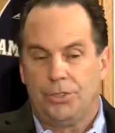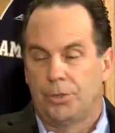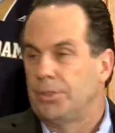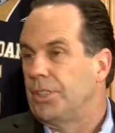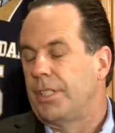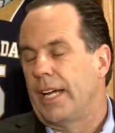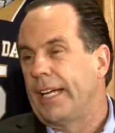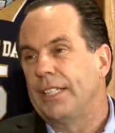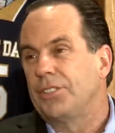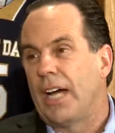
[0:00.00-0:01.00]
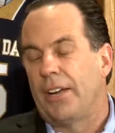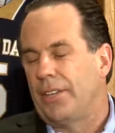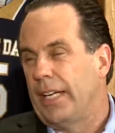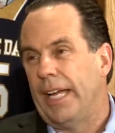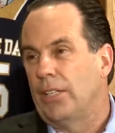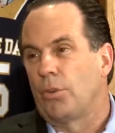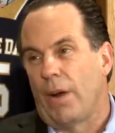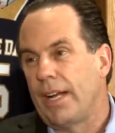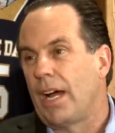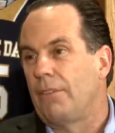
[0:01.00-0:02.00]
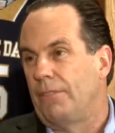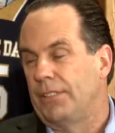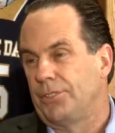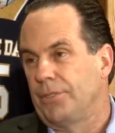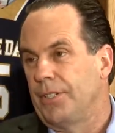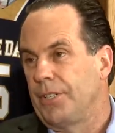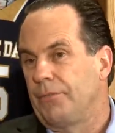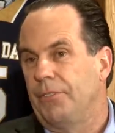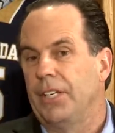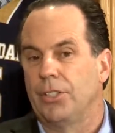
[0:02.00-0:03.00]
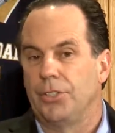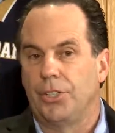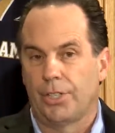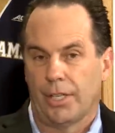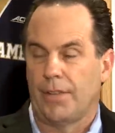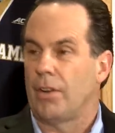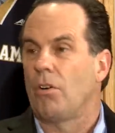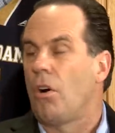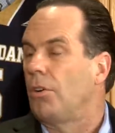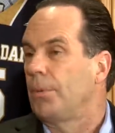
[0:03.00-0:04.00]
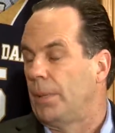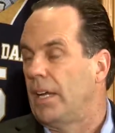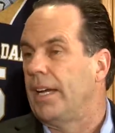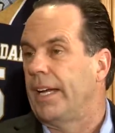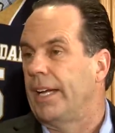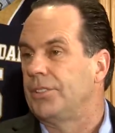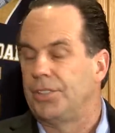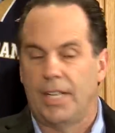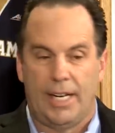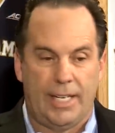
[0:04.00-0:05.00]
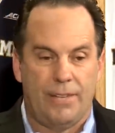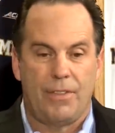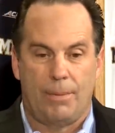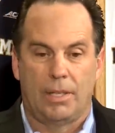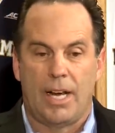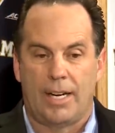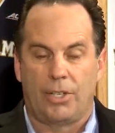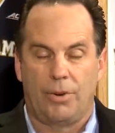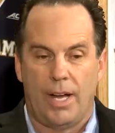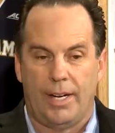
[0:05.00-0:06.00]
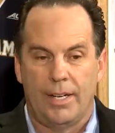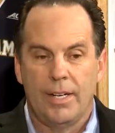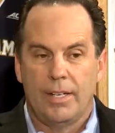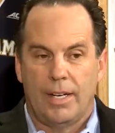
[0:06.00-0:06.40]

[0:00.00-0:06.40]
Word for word: Georgia Tech gets out of the gate great offensively. They're feeling good, and they're hard to play against. You got to give them a lot of credit.